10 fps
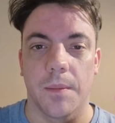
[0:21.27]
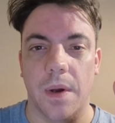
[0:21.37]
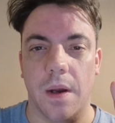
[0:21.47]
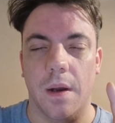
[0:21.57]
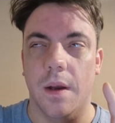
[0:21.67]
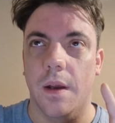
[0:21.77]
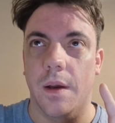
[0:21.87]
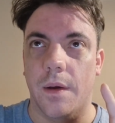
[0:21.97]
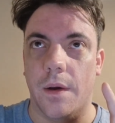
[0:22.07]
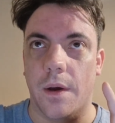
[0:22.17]
But
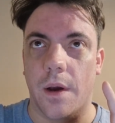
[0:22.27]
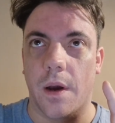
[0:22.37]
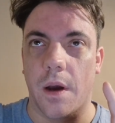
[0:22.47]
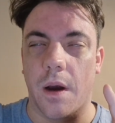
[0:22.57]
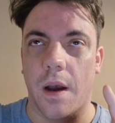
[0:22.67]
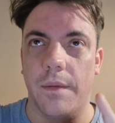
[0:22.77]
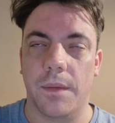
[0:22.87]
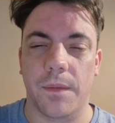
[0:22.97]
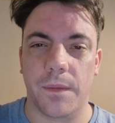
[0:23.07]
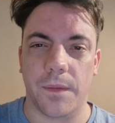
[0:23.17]
I have a
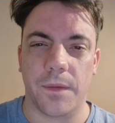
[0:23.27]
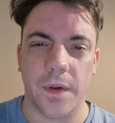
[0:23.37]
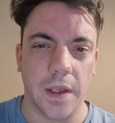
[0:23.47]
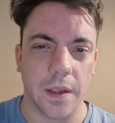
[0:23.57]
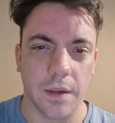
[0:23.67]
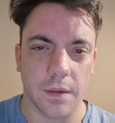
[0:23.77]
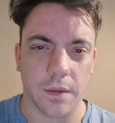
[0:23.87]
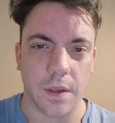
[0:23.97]
thing